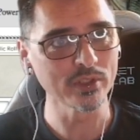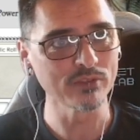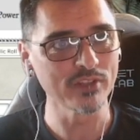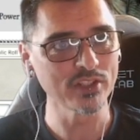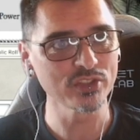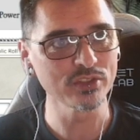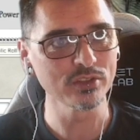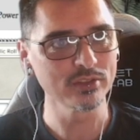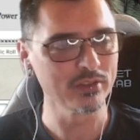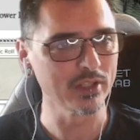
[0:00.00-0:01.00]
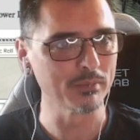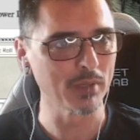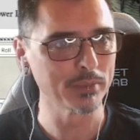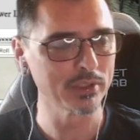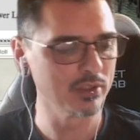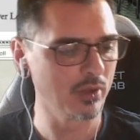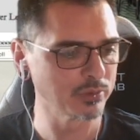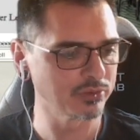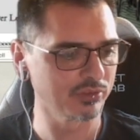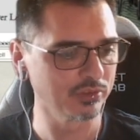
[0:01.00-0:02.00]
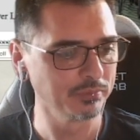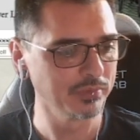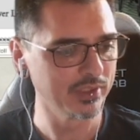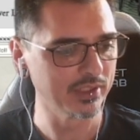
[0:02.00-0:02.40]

adventure by Per Holstrom.